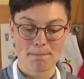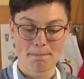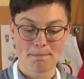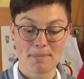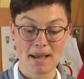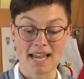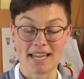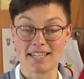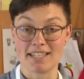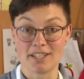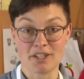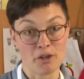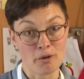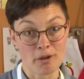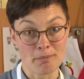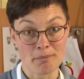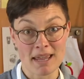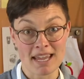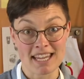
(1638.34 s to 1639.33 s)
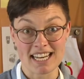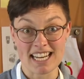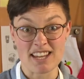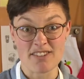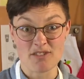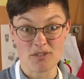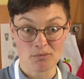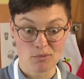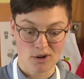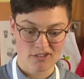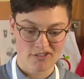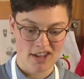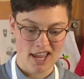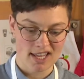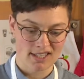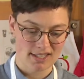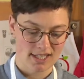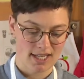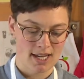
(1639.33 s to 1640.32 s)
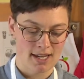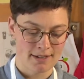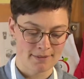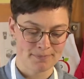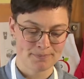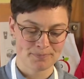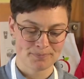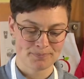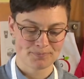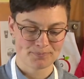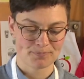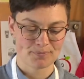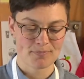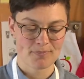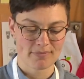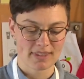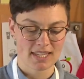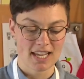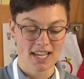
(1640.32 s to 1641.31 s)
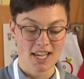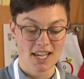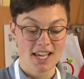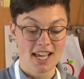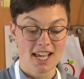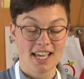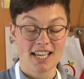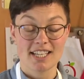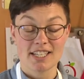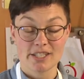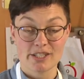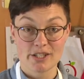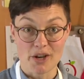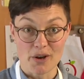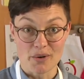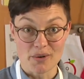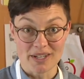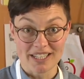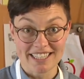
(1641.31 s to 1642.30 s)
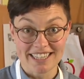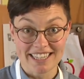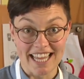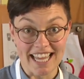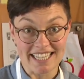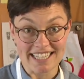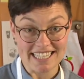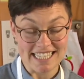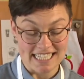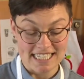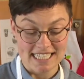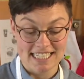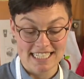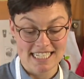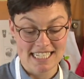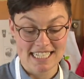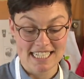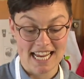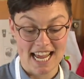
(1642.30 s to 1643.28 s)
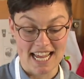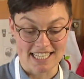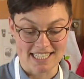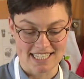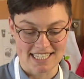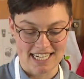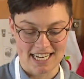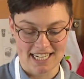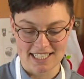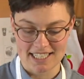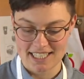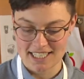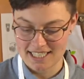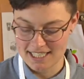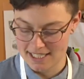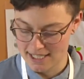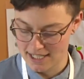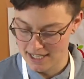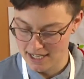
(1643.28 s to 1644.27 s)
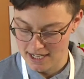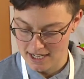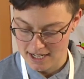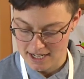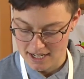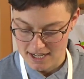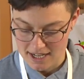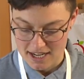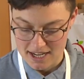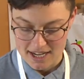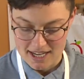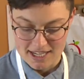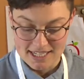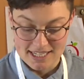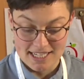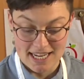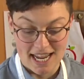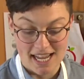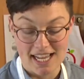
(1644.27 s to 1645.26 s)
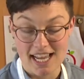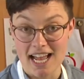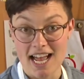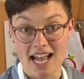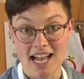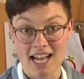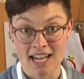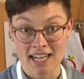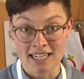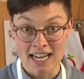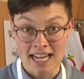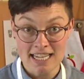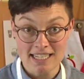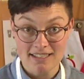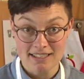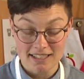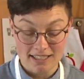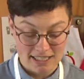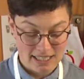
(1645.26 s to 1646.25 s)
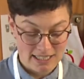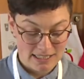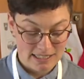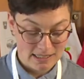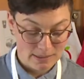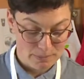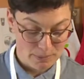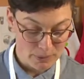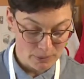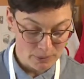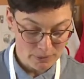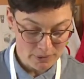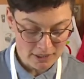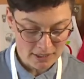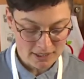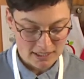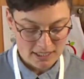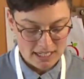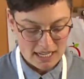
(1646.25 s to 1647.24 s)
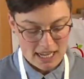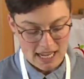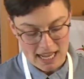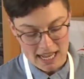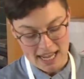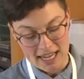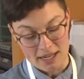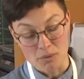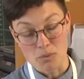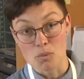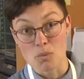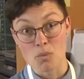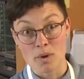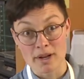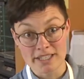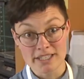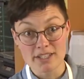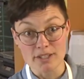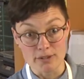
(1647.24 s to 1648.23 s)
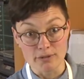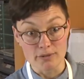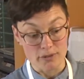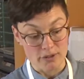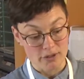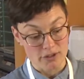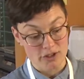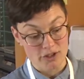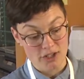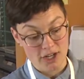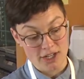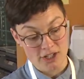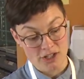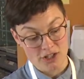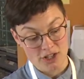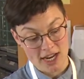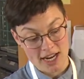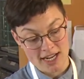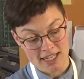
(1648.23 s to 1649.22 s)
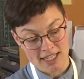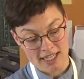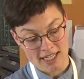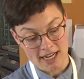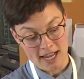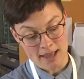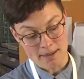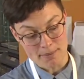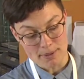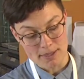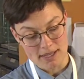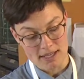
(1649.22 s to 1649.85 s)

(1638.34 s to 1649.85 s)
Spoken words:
But you can make it even more fancy. So let's test it. Take a nice clean spoon, and once you've just shaken it up,